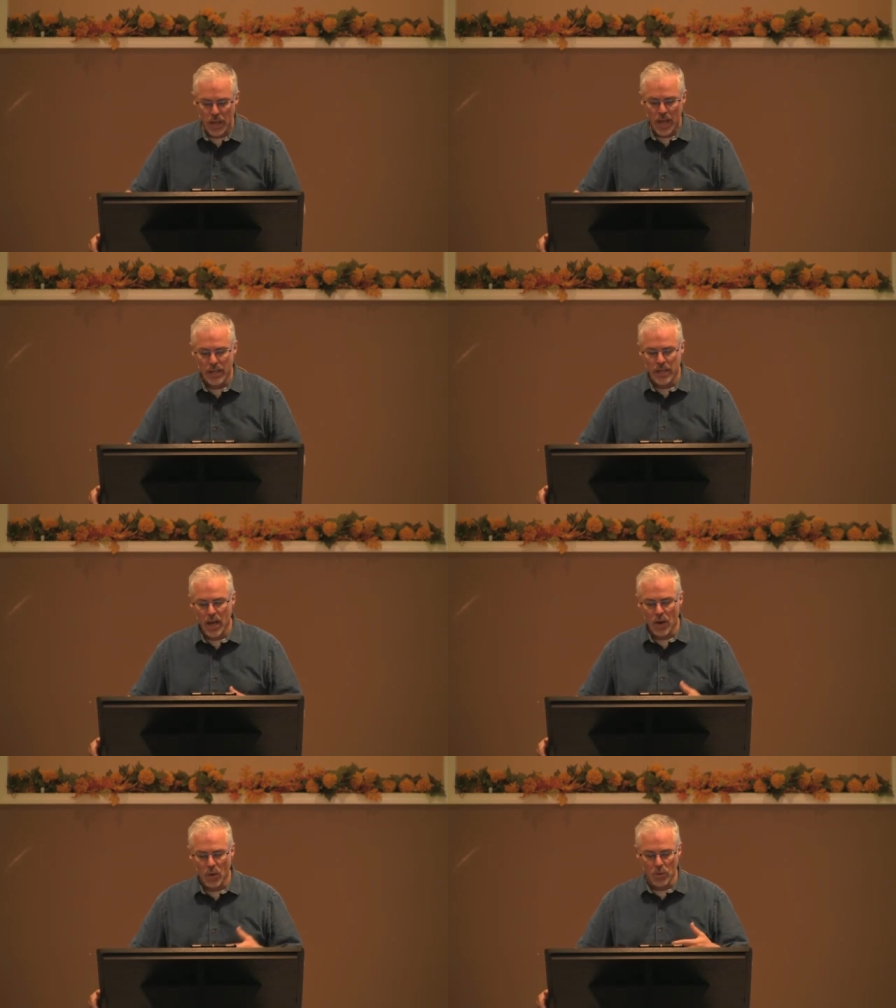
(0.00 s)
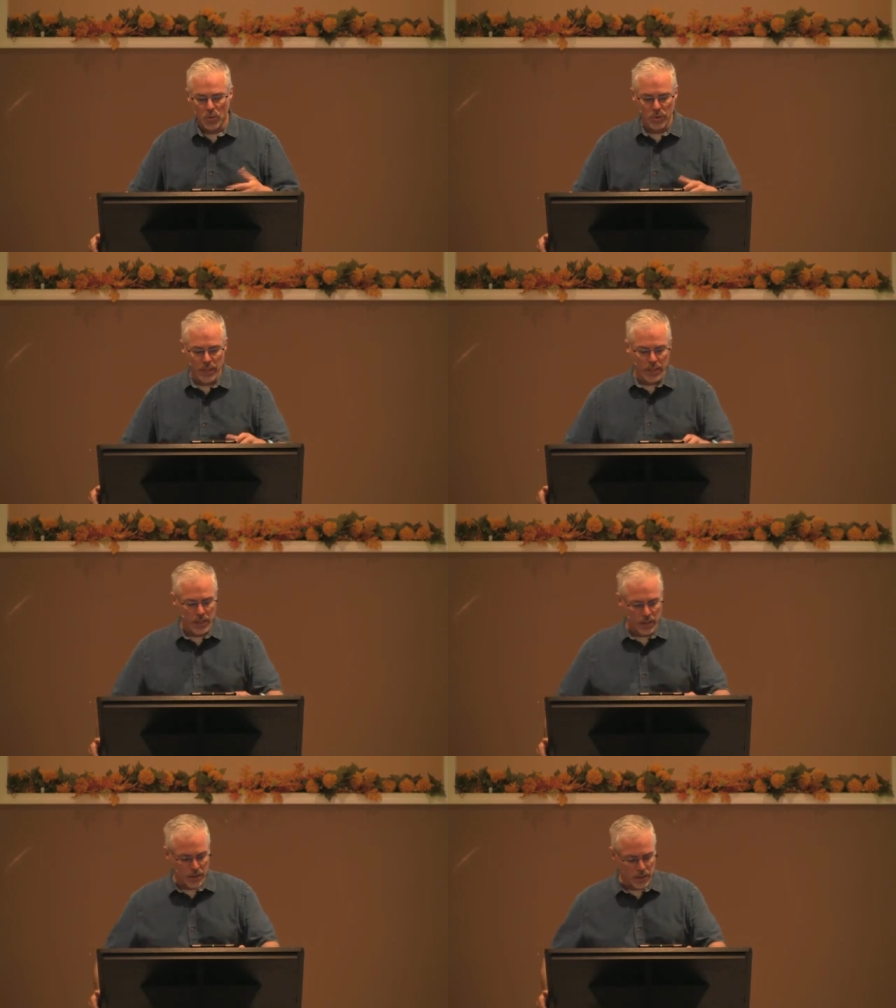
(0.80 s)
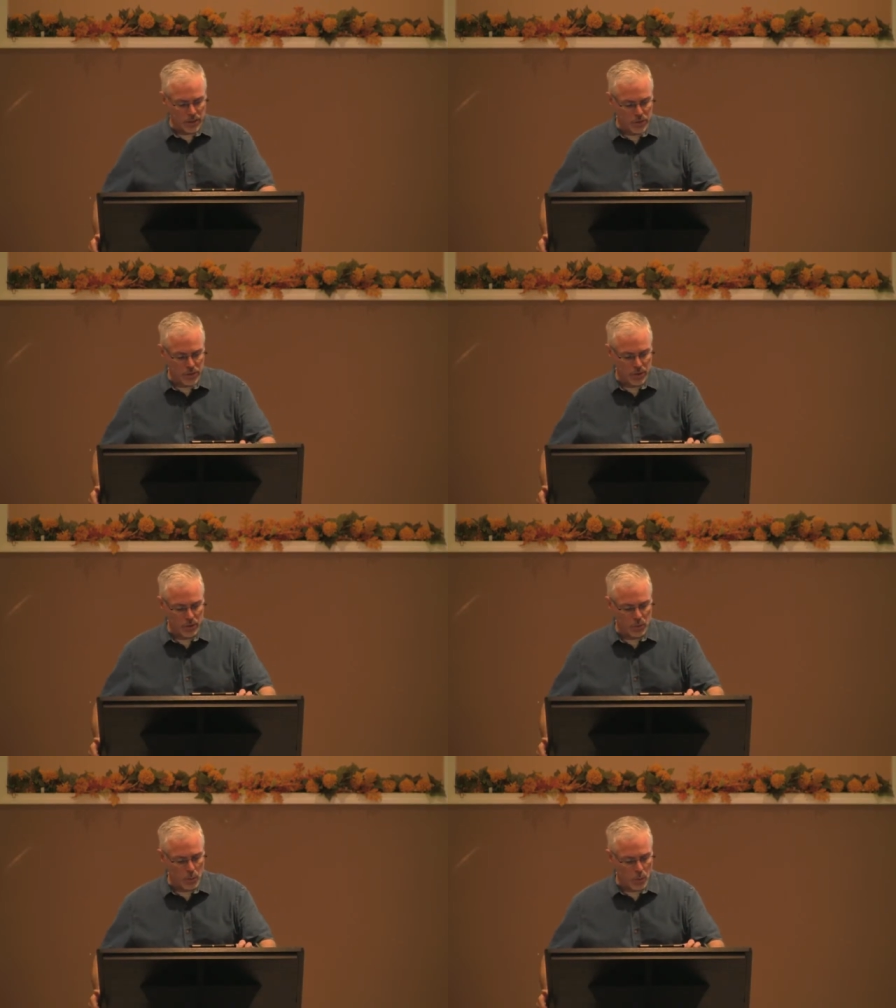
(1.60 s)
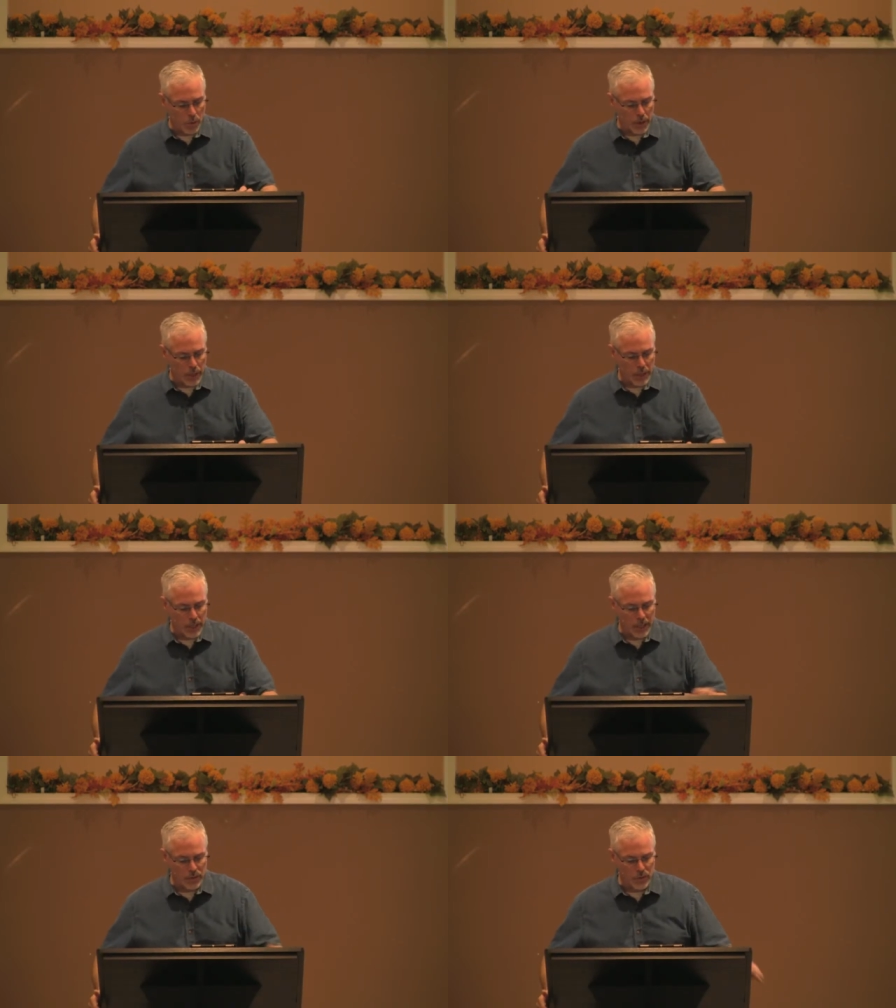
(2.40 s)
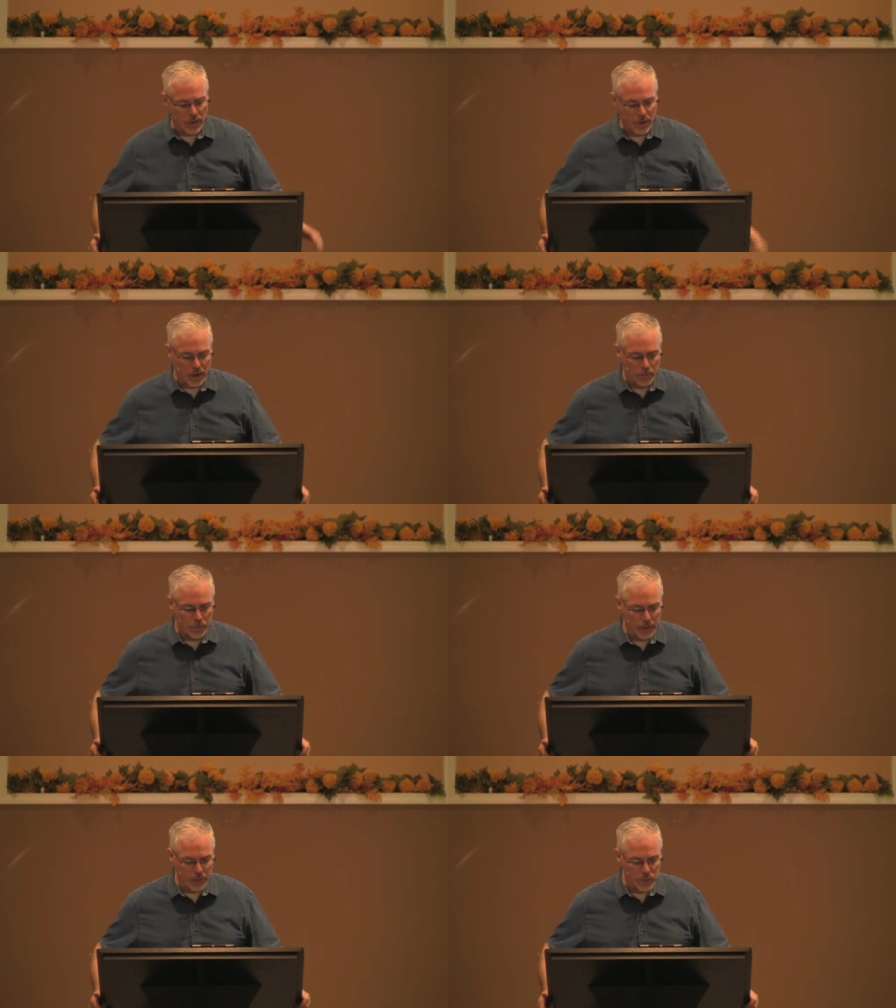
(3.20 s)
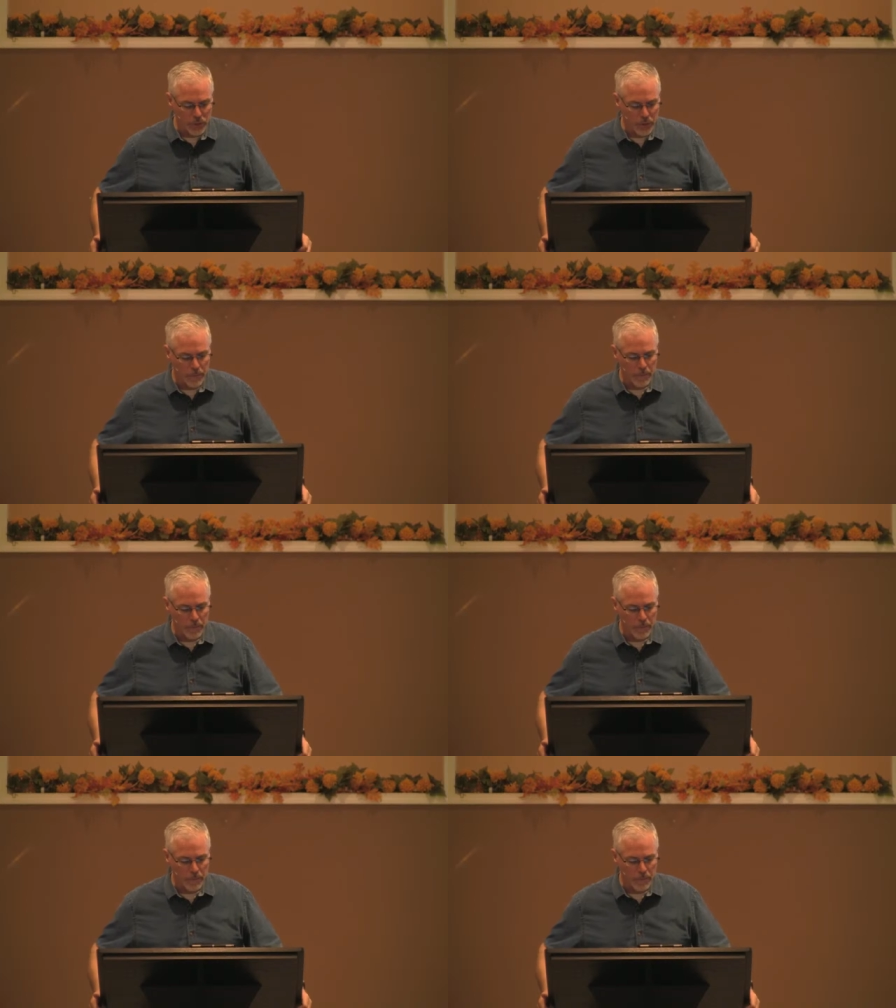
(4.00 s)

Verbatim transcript: and now we consider warring against our peers.